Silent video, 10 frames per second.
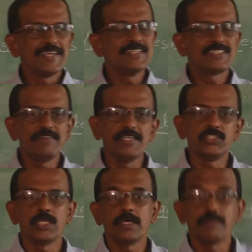in civil
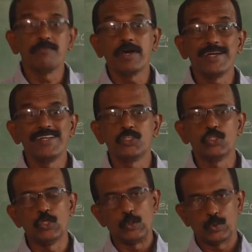engineering, where it is
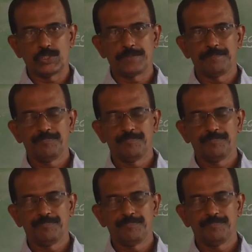used?